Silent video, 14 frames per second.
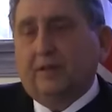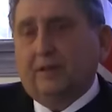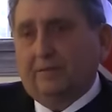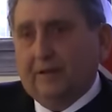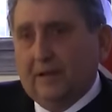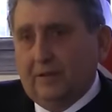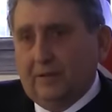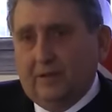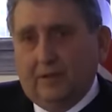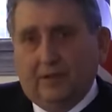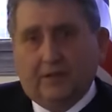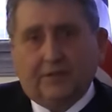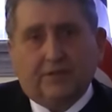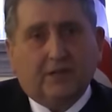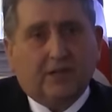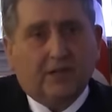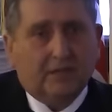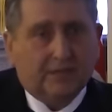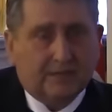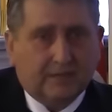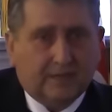they found the
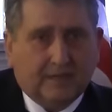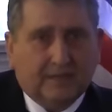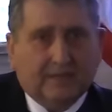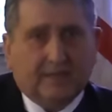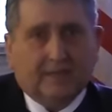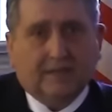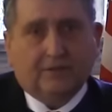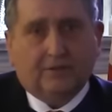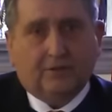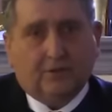skulls and uh,